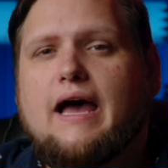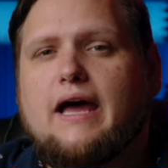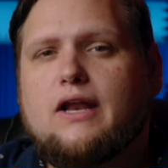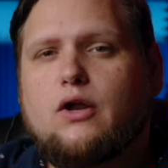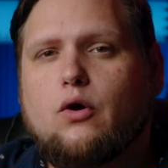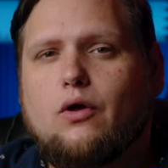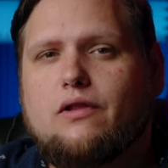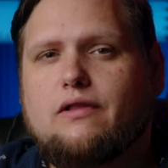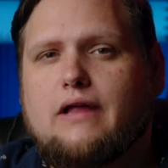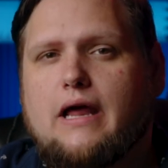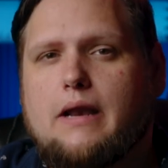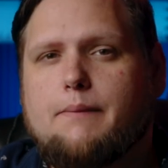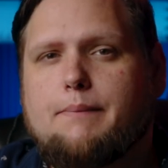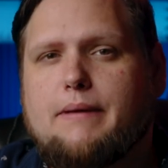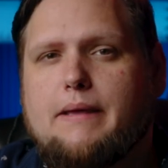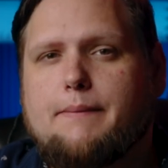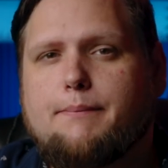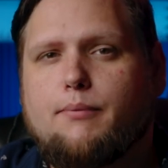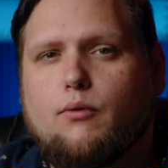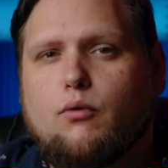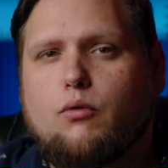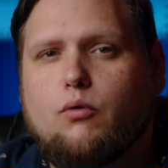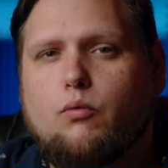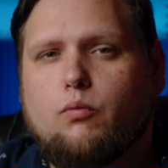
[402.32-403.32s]
I know a lot of
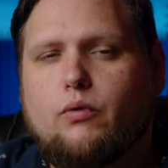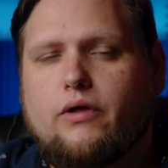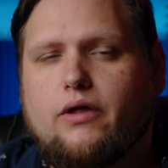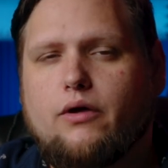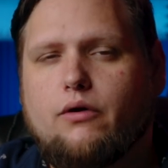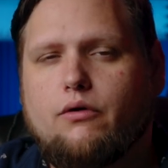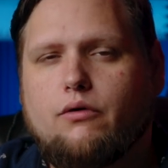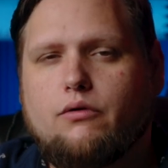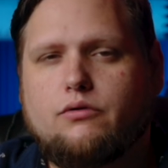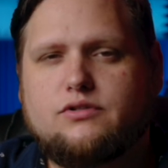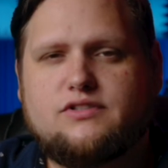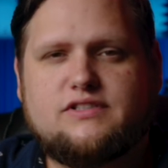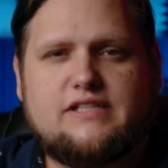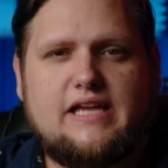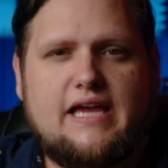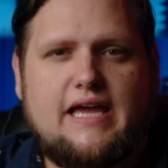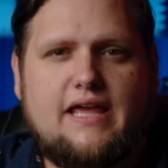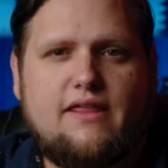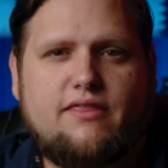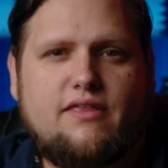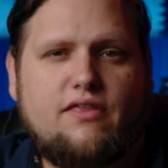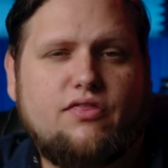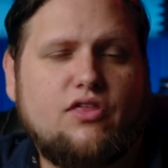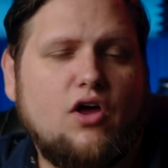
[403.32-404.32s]
people will
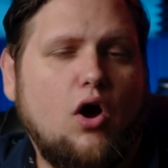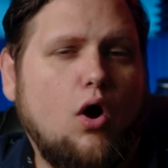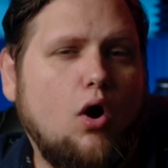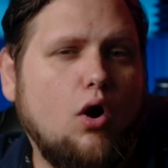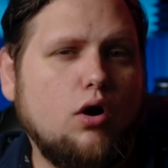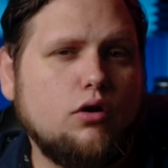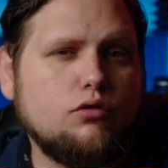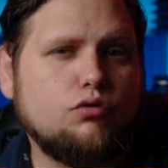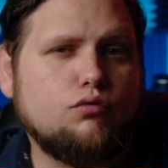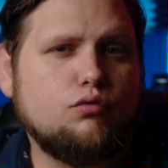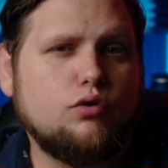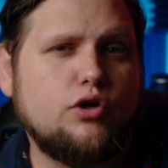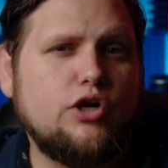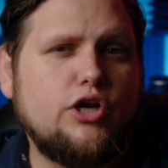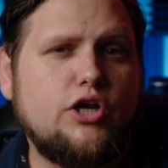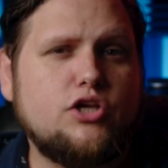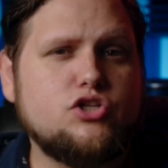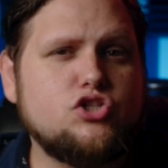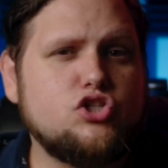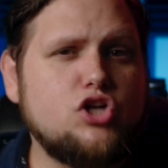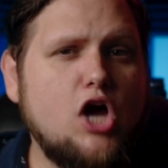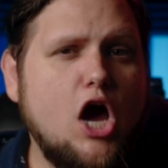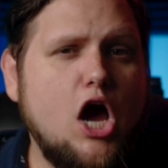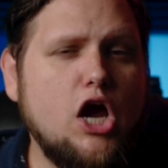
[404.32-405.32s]
say that the R3
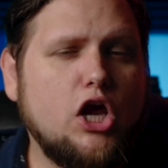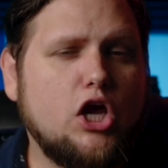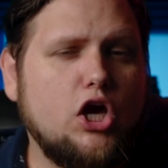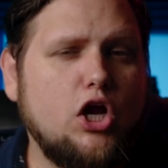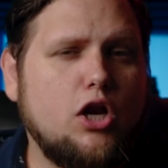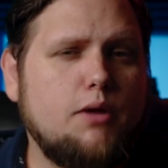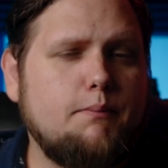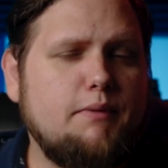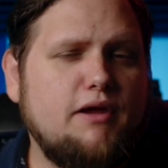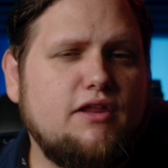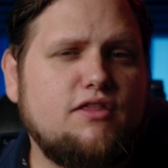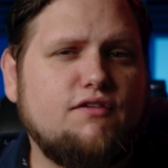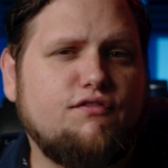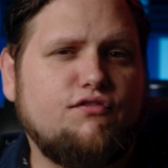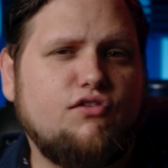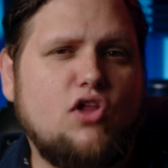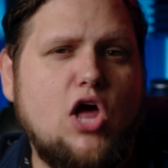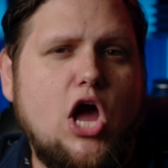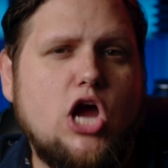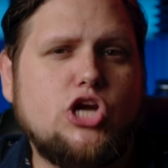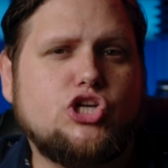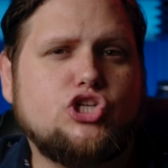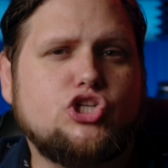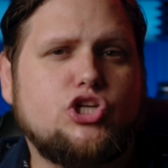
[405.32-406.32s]
is not gonna be the
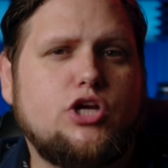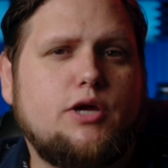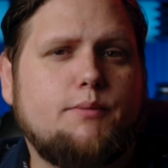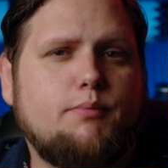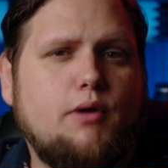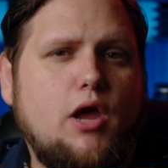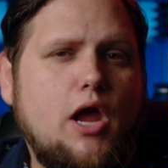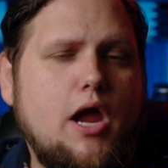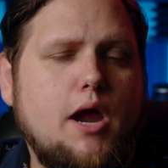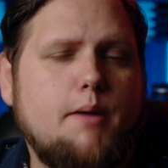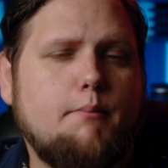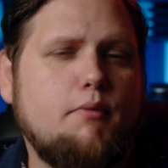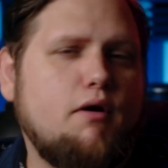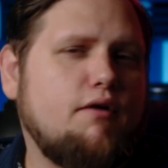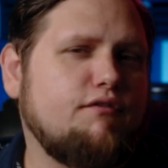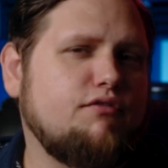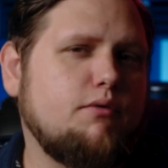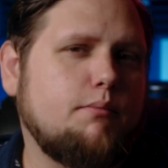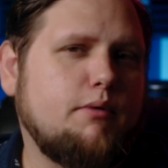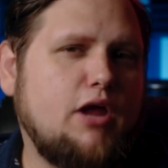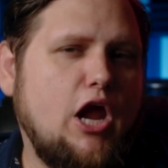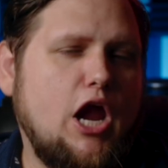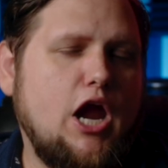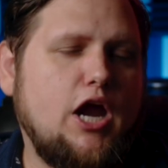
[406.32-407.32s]
flagship camera
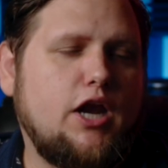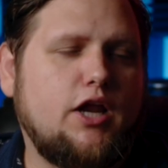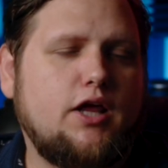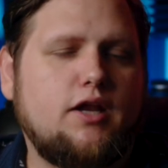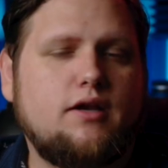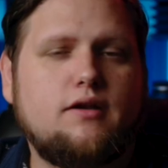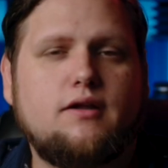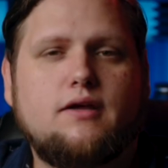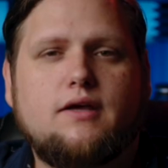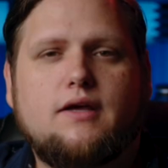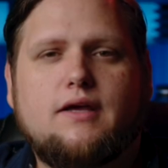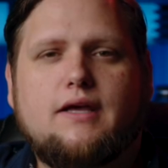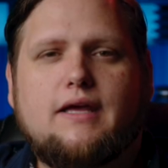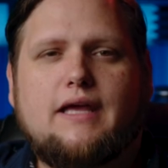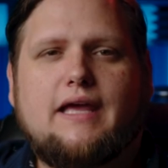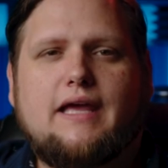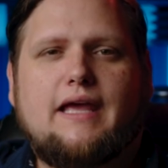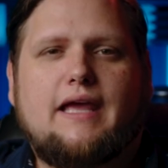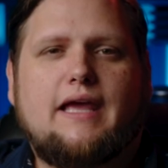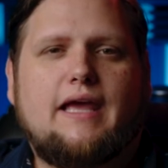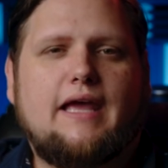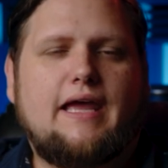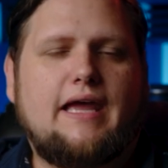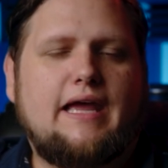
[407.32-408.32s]
from Canon.
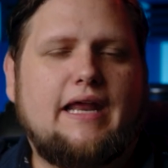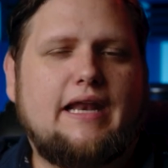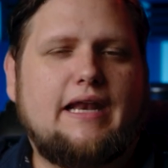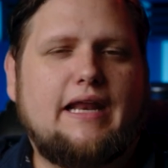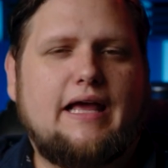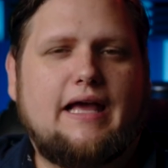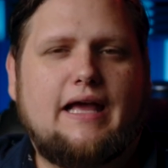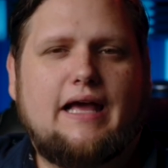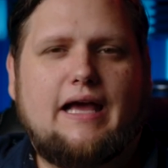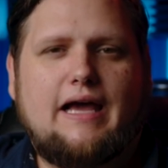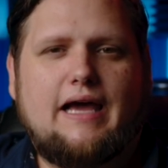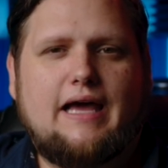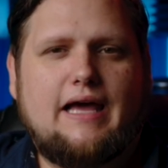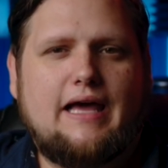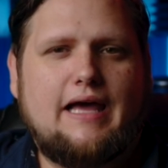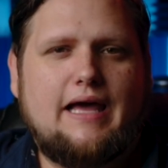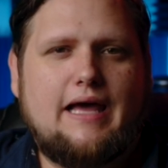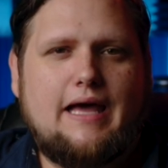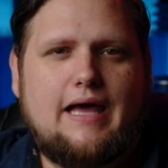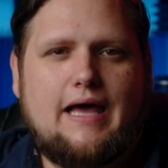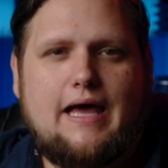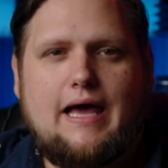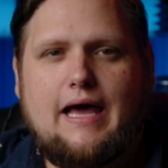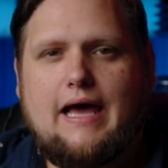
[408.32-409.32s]
And
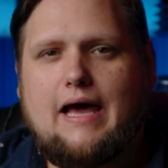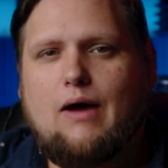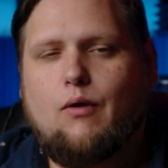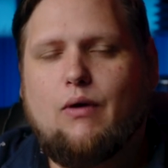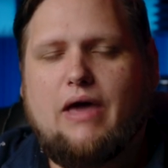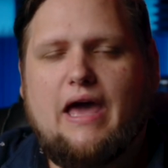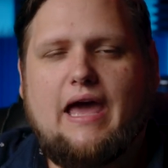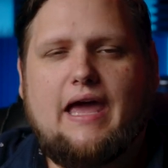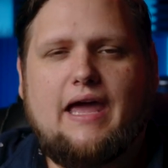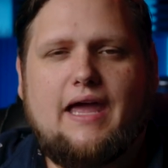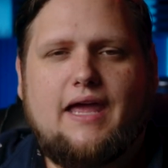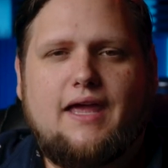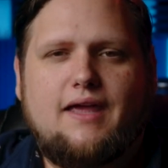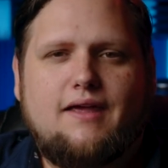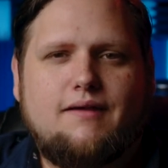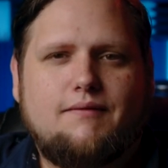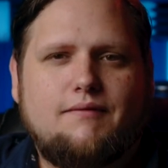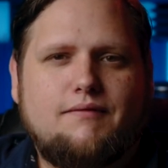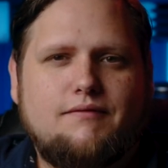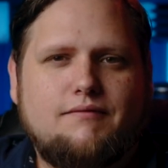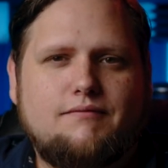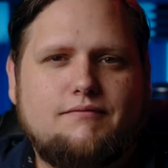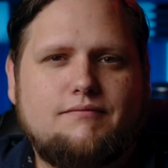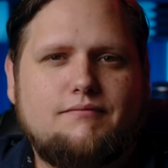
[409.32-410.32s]
okay,
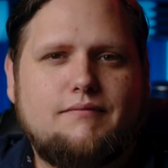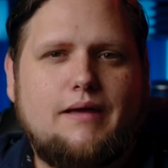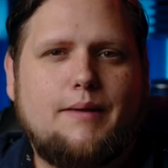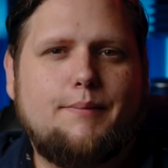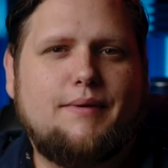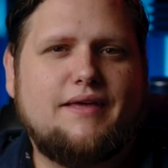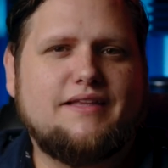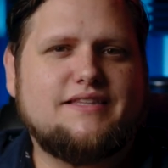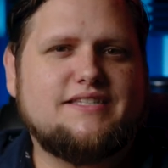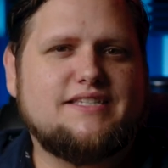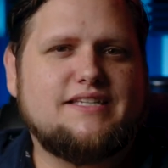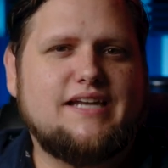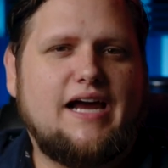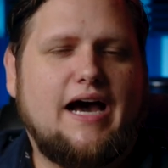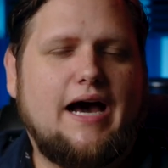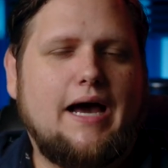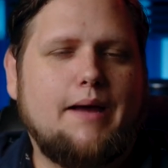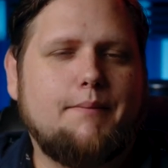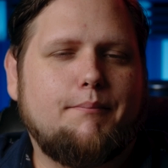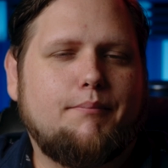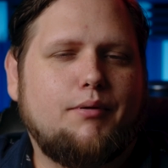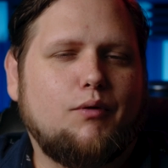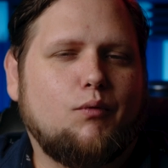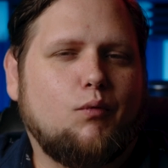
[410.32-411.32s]
maybe it's
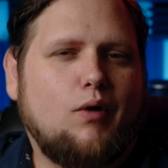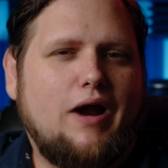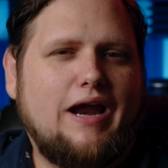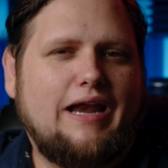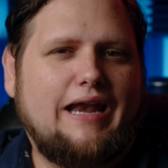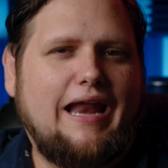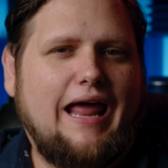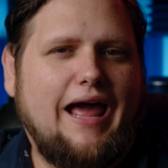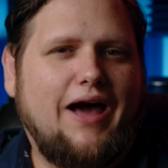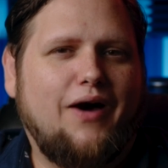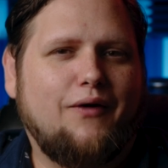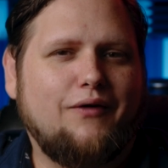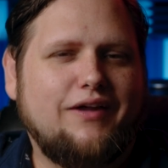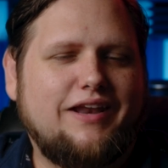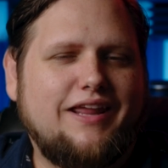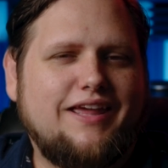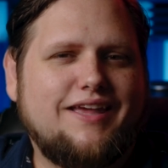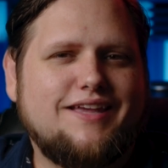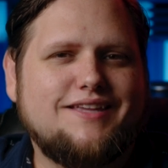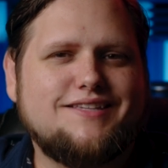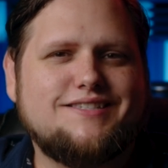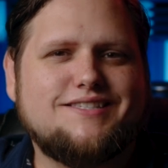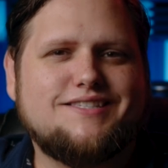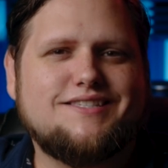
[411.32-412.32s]
not, but right now it
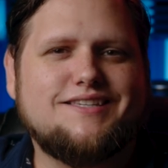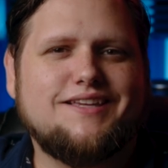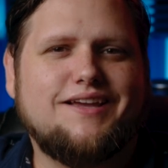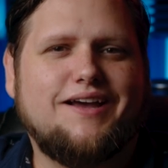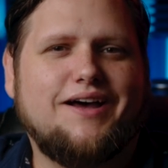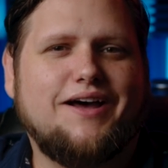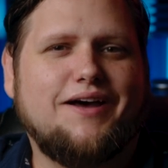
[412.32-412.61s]
is